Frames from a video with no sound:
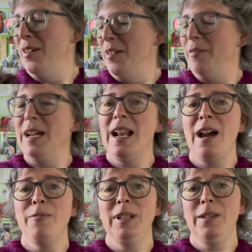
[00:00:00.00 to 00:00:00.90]
Right, I
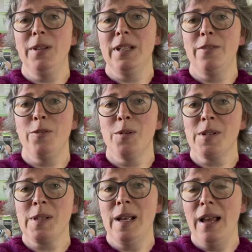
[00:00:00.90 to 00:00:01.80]
will leave you there,
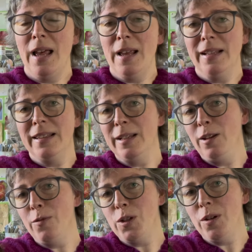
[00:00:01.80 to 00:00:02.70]
folks. Thank
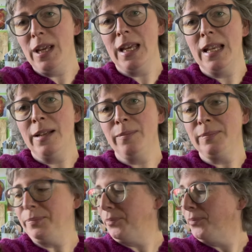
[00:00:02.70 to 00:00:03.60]
you for tuning in.
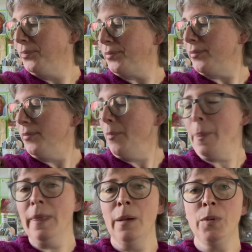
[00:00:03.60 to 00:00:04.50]

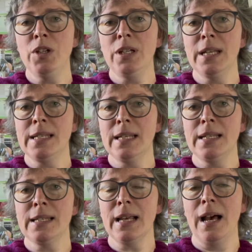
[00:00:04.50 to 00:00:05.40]
I appreciate
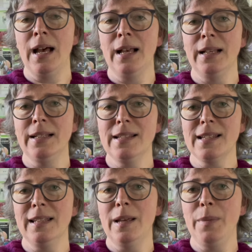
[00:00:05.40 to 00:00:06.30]
it, and
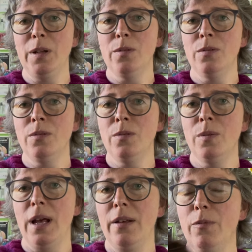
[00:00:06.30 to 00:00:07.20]
let me
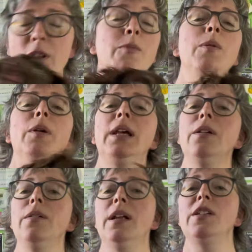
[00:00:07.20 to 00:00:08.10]
know what you've been working
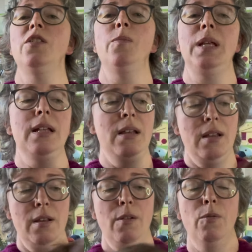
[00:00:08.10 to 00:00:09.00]
on as you've been
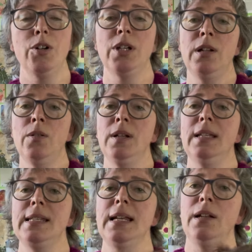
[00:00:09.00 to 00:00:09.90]
watching along,
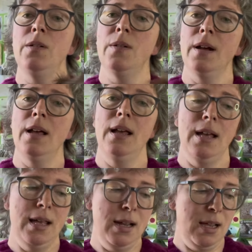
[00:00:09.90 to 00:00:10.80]
listening along,
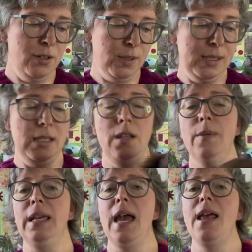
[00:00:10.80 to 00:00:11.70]
and I shall see you
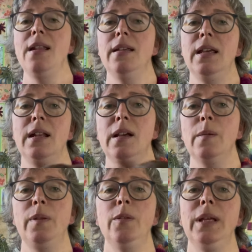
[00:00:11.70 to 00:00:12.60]
again in a
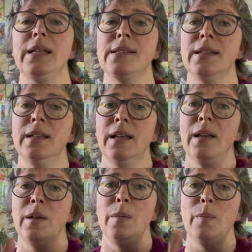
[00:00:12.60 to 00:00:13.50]
couple of weeks.
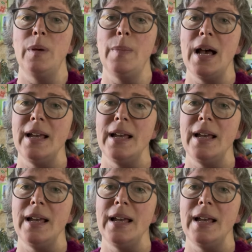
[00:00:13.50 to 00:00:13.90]
Bye bye.